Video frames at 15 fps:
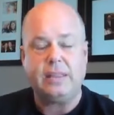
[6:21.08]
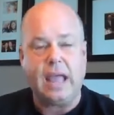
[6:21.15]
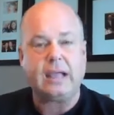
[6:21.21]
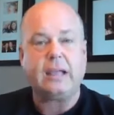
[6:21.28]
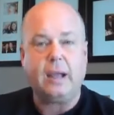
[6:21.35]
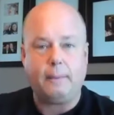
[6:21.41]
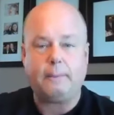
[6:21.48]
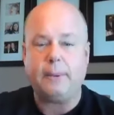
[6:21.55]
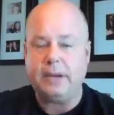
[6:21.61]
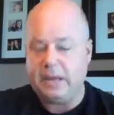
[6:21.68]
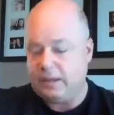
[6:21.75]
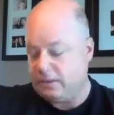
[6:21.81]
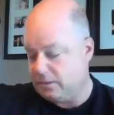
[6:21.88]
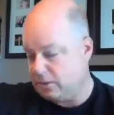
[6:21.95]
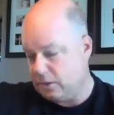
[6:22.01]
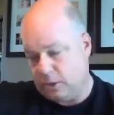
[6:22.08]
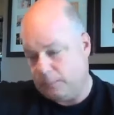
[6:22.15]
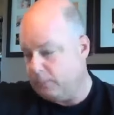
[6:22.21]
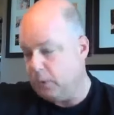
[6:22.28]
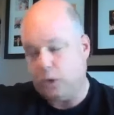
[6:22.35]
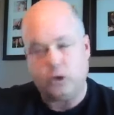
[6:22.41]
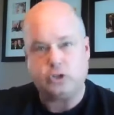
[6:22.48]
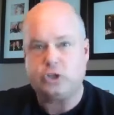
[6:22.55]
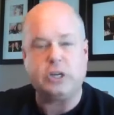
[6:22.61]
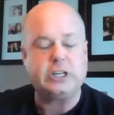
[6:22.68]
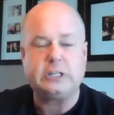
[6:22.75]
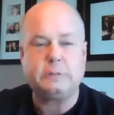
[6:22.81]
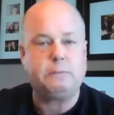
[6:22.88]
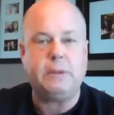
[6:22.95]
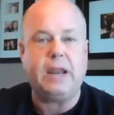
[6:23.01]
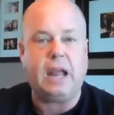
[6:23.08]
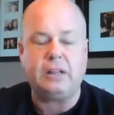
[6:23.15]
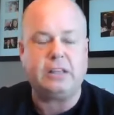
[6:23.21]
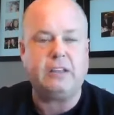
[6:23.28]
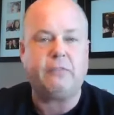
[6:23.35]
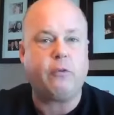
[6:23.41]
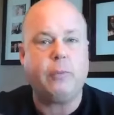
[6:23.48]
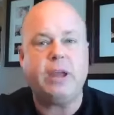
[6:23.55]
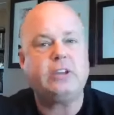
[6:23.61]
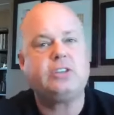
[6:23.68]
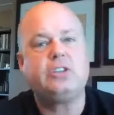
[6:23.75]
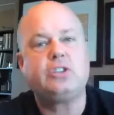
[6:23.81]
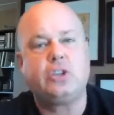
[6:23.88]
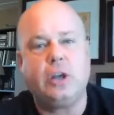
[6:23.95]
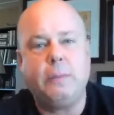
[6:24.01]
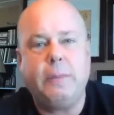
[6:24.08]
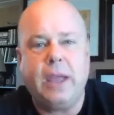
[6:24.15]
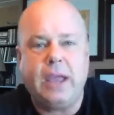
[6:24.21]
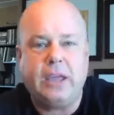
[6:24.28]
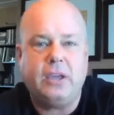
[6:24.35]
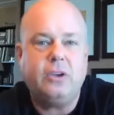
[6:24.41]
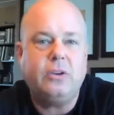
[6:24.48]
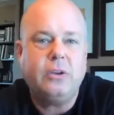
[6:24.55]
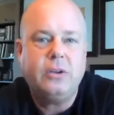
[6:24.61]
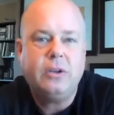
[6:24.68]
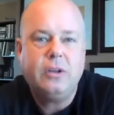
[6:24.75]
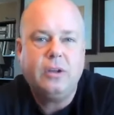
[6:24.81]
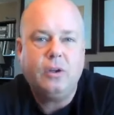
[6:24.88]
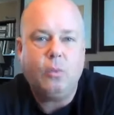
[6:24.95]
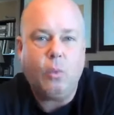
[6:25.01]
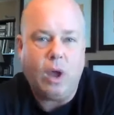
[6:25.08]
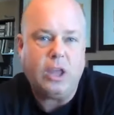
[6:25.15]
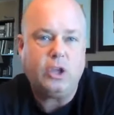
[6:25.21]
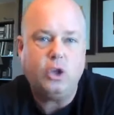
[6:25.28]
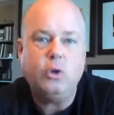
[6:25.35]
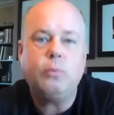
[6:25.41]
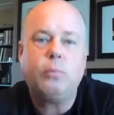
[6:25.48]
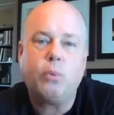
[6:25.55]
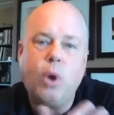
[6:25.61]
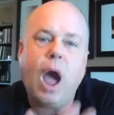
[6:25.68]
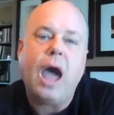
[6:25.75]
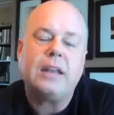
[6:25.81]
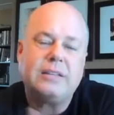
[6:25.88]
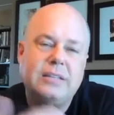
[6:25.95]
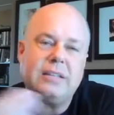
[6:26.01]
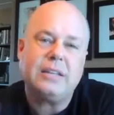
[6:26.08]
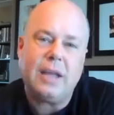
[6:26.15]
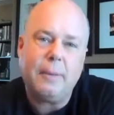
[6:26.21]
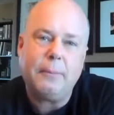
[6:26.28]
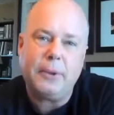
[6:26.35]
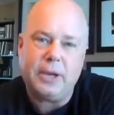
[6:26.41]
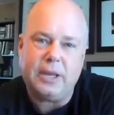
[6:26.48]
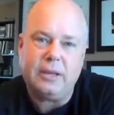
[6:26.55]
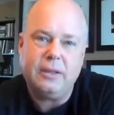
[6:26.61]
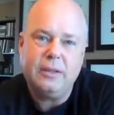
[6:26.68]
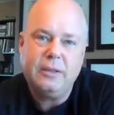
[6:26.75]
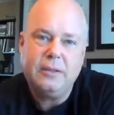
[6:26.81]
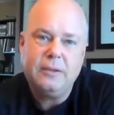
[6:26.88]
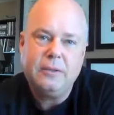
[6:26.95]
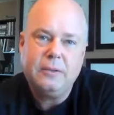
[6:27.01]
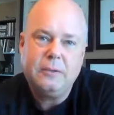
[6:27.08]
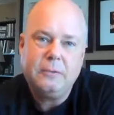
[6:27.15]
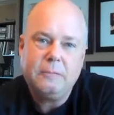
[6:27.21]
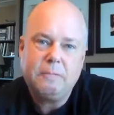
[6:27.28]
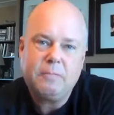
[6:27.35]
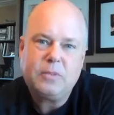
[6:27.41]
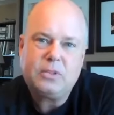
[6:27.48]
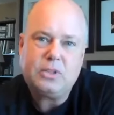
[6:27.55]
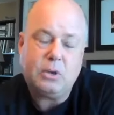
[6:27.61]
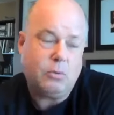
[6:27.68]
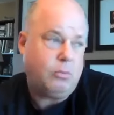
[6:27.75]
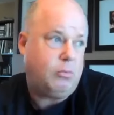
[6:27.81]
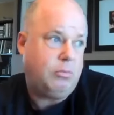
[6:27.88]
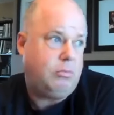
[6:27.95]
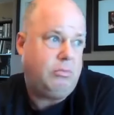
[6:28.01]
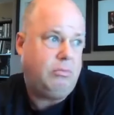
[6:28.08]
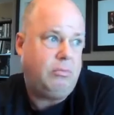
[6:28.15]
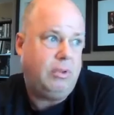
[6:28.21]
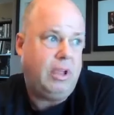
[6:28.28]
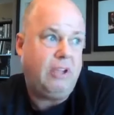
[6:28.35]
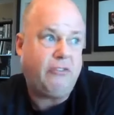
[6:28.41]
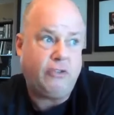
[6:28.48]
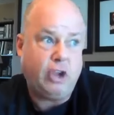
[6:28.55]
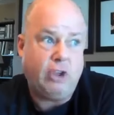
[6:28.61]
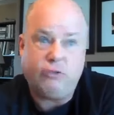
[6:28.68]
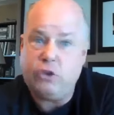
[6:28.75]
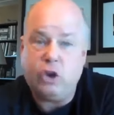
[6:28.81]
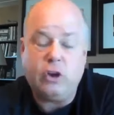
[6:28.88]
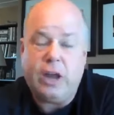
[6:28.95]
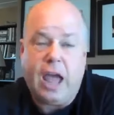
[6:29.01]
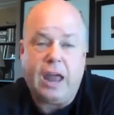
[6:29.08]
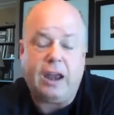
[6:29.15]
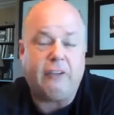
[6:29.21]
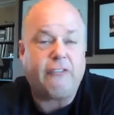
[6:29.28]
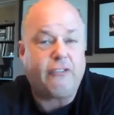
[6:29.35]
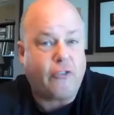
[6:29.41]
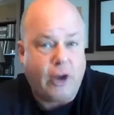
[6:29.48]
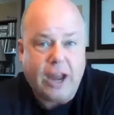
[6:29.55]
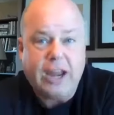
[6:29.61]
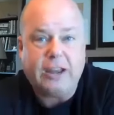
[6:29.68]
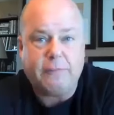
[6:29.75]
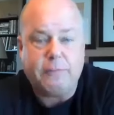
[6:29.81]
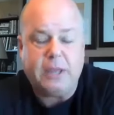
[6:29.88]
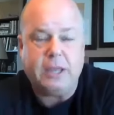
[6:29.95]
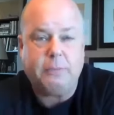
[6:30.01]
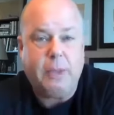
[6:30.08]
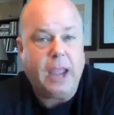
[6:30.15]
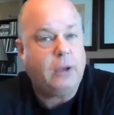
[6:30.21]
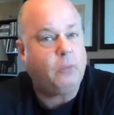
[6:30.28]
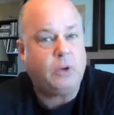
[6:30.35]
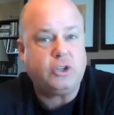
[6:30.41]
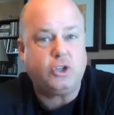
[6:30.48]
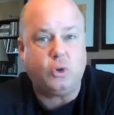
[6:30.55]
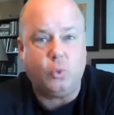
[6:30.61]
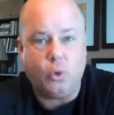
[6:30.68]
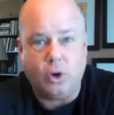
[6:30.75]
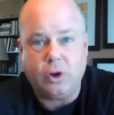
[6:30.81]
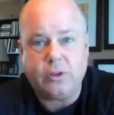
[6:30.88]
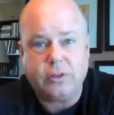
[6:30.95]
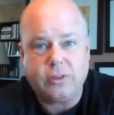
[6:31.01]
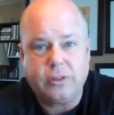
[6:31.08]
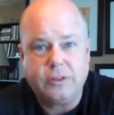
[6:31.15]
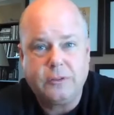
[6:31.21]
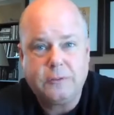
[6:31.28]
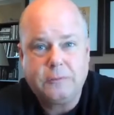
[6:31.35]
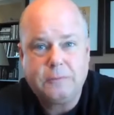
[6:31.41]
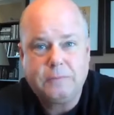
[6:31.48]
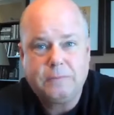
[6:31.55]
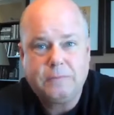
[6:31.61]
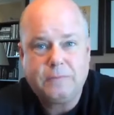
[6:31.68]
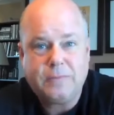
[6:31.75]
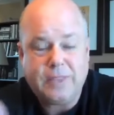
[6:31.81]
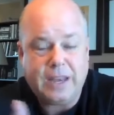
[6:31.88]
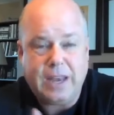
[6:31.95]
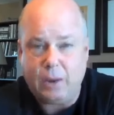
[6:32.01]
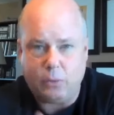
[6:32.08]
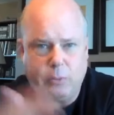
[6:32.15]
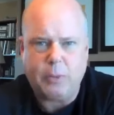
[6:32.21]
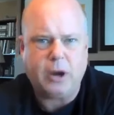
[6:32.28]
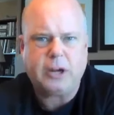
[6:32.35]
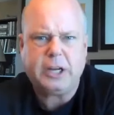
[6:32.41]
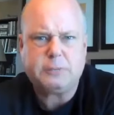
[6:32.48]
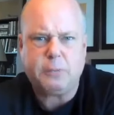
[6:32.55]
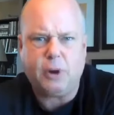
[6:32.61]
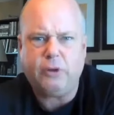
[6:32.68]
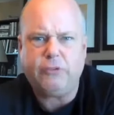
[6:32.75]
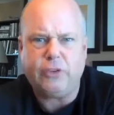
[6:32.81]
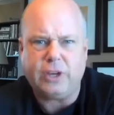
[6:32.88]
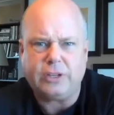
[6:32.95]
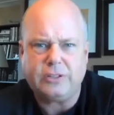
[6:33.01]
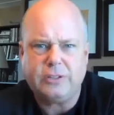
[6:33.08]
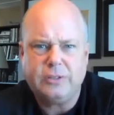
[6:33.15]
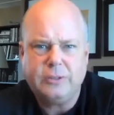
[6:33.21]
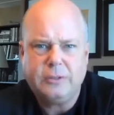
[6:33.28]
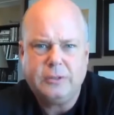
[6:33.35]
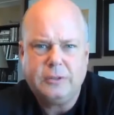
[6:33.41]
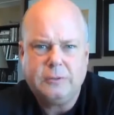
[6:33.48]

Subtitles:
that company's computer is going to spit out the information. It's going to pay you what you brought to the company. So if you're not afraid of being paid what you're worth, then network marketing is perfect.